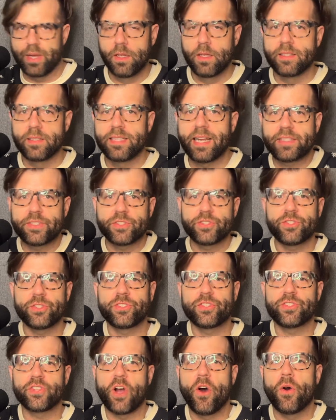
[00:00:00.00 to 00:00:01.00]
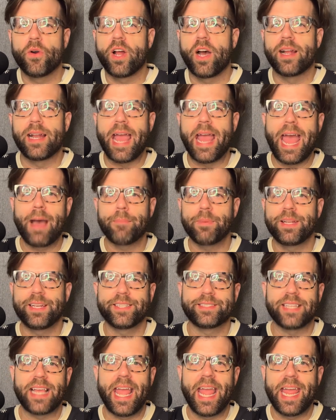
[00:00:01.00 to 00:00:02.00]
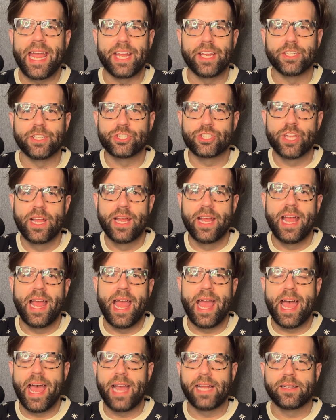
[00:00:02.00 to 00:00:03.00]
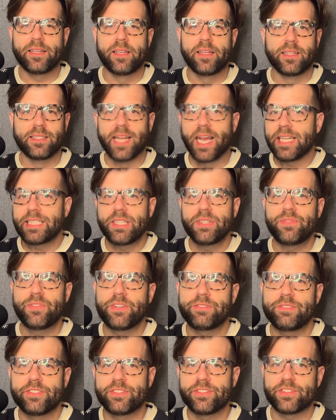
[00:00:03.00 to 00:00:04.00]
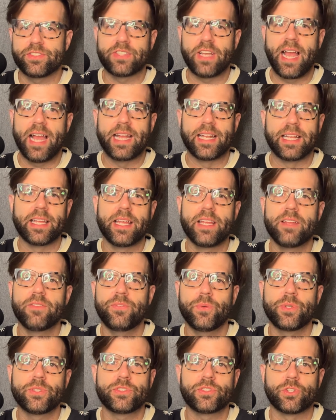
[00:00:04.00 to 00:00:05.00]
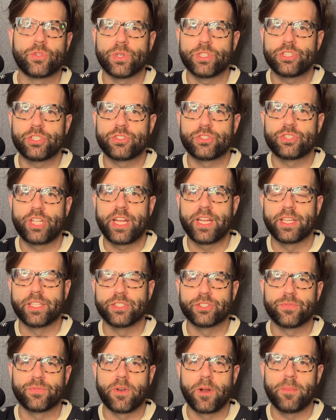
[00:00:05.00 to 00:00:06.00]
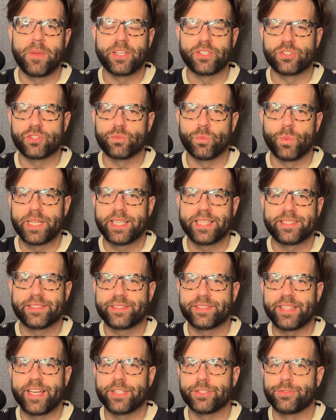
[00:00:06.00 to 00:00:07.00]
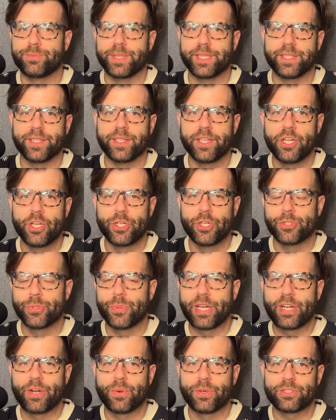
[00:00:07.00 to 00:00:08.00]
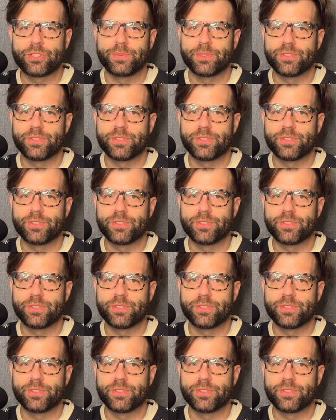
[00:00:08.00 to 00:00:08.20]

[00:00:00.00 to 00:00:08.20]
Dr. Seuss's own unhappiness, age, and 1950s society influenced Grinch's change from a swindling salesman to a Christmas